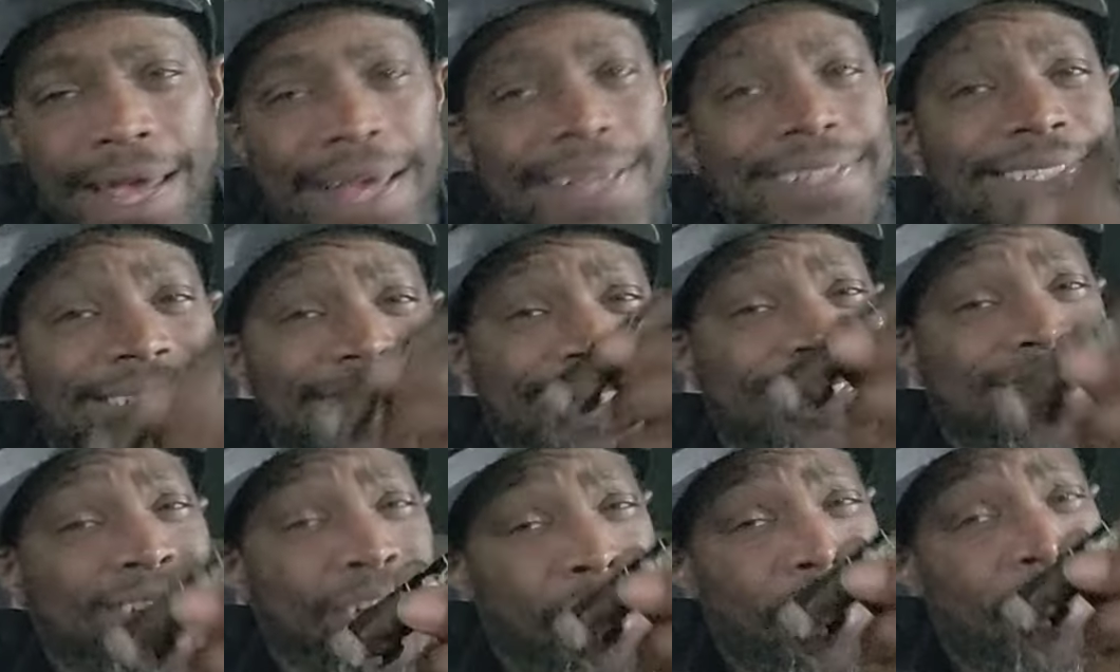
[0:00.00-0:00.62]

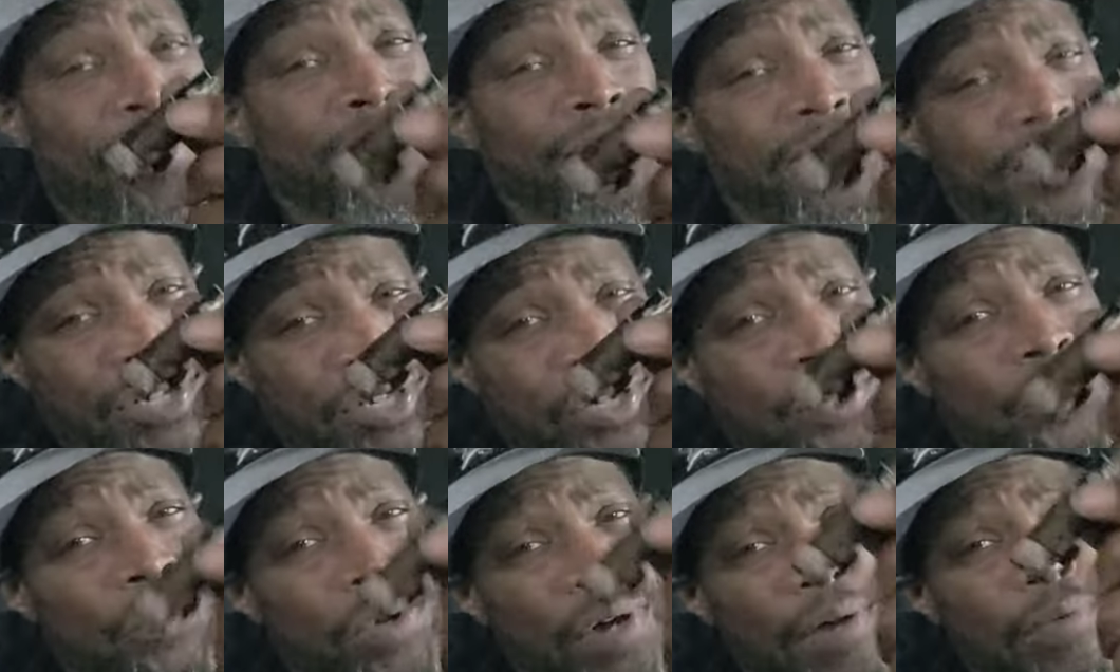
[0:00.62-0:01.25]
has turned
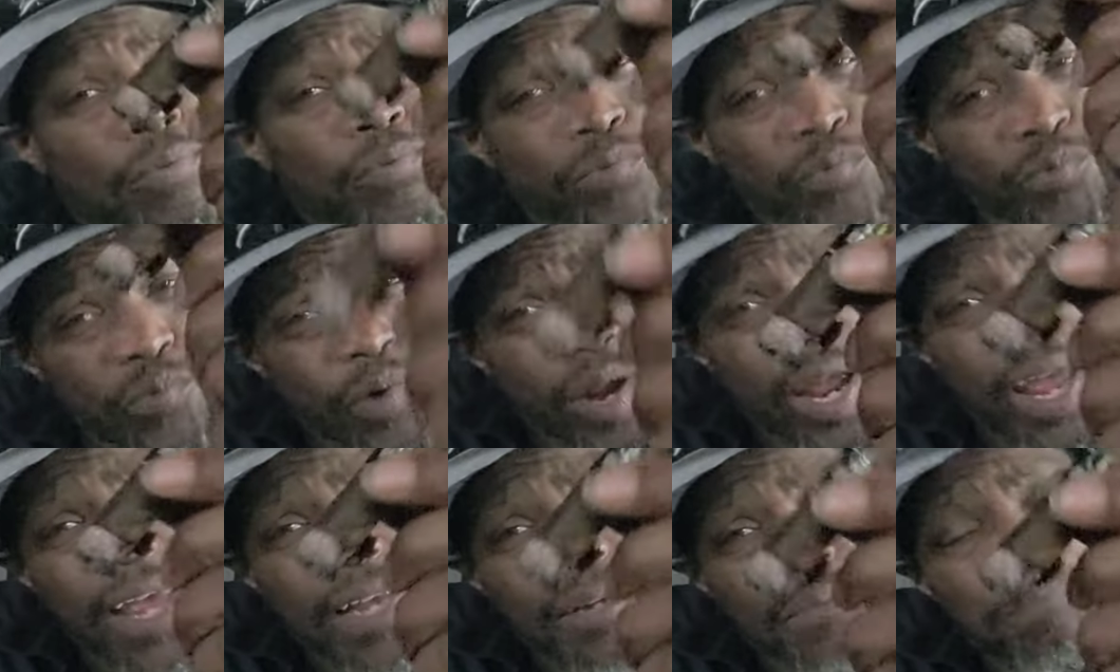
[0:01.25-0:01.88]
to a
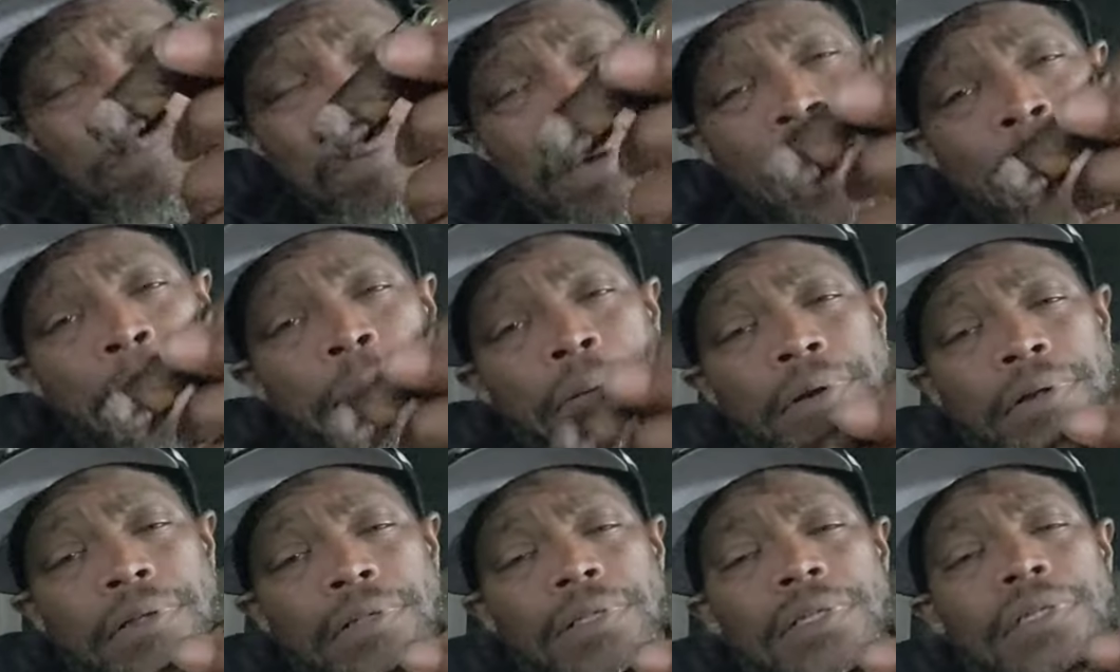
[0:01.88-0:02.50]
red
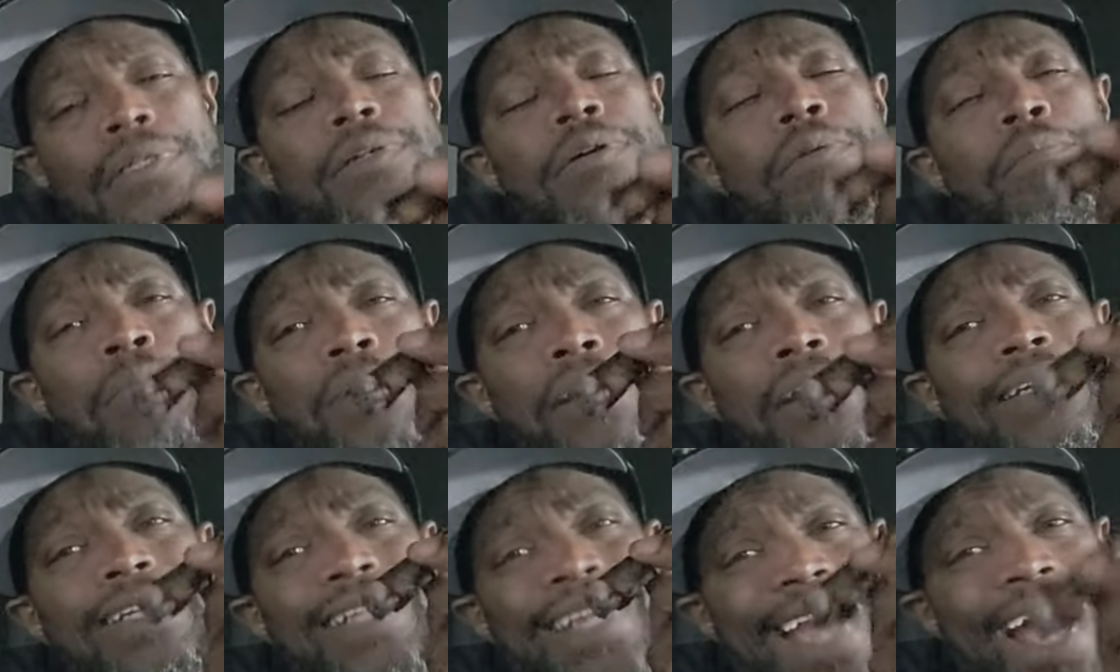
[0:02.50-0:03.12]
pepper, a little
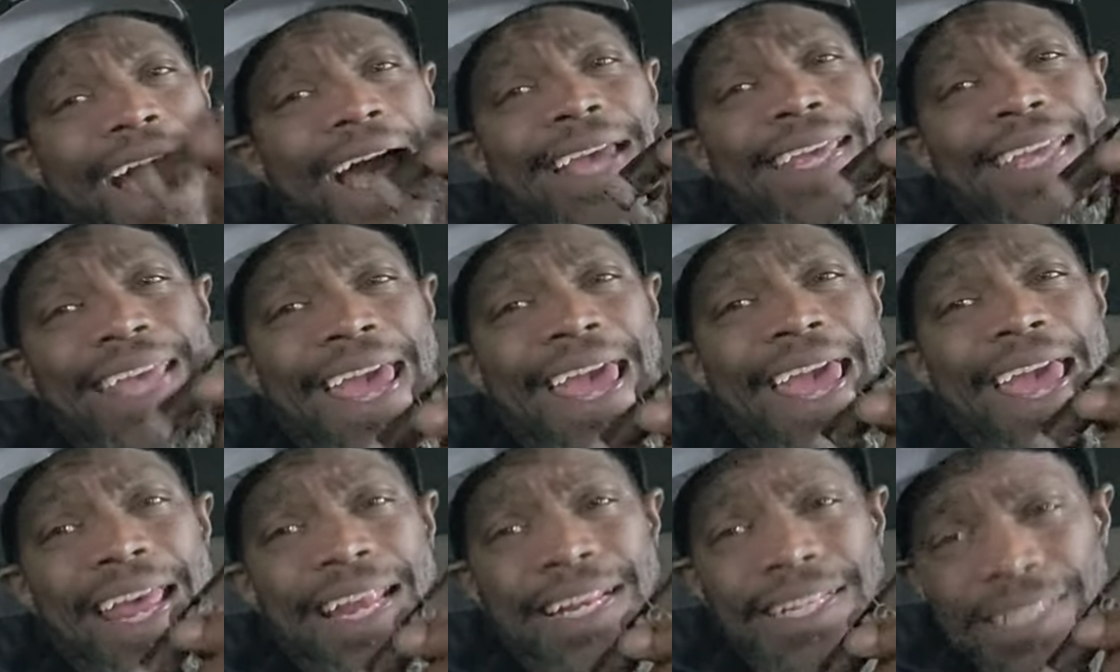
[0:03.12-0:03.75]
bit
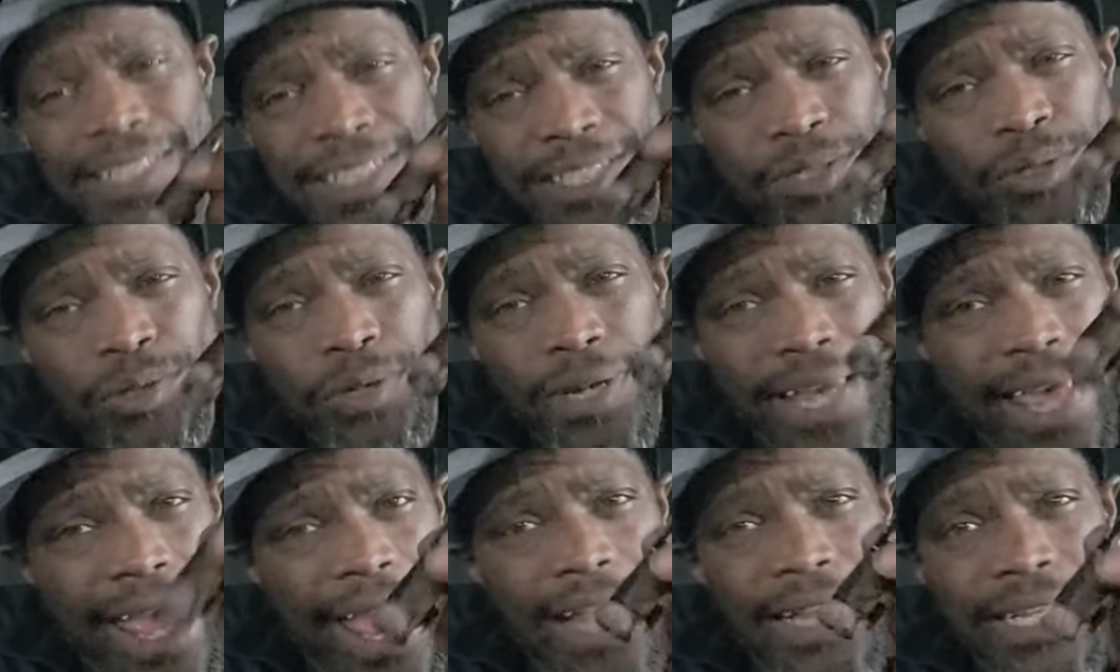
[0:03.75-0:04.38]
cayenne, little
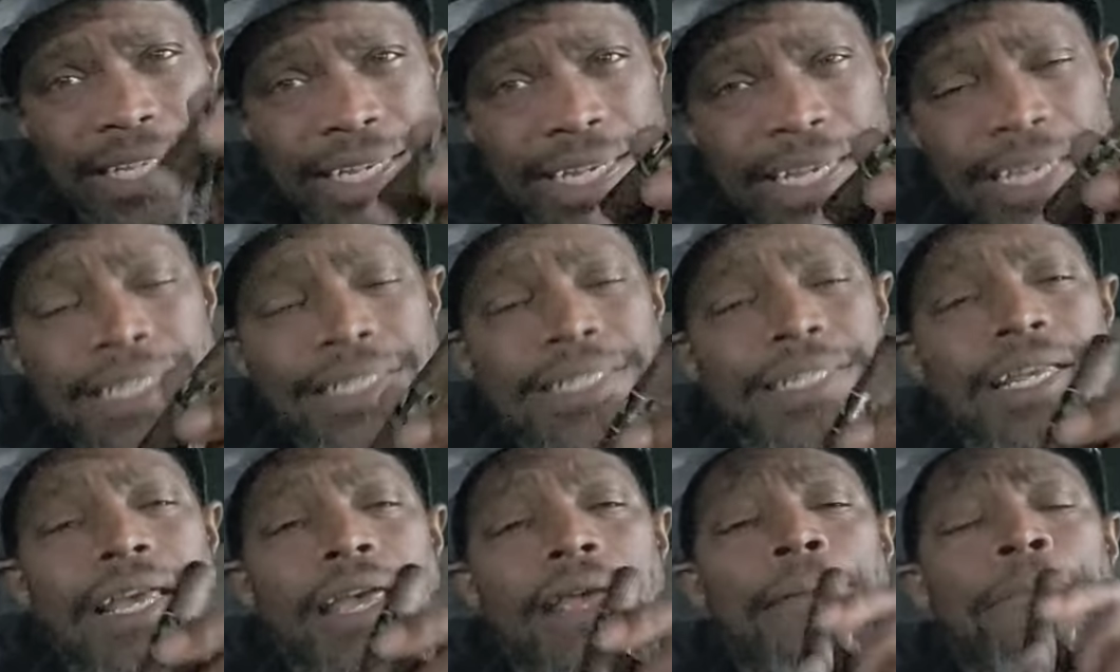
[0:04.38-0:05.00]

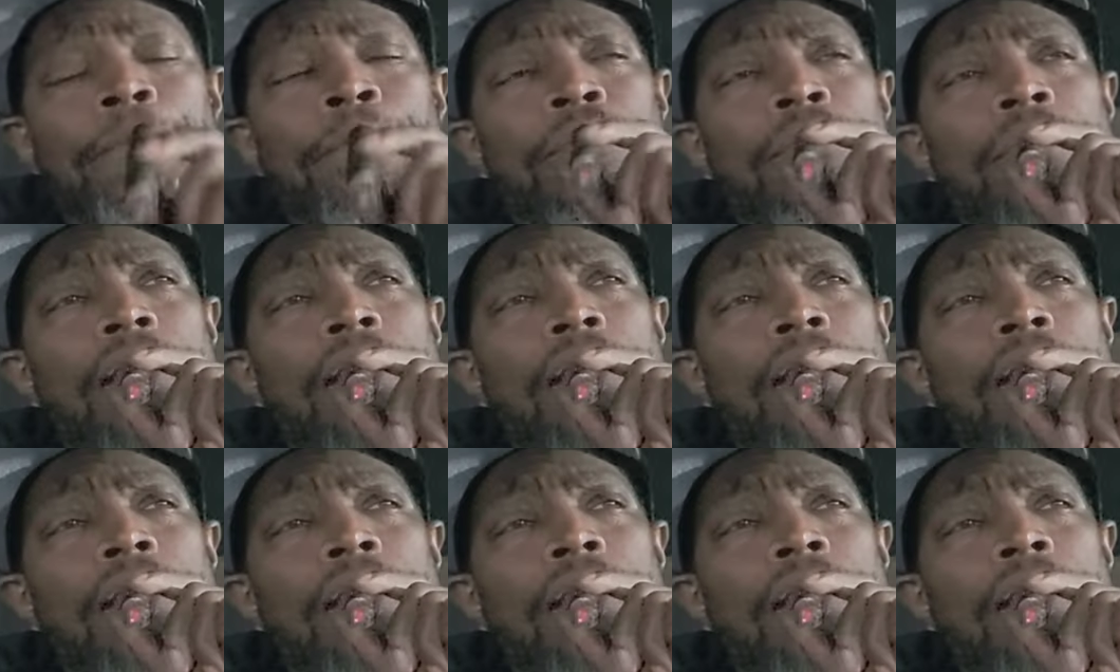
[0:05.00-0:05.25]
caliente.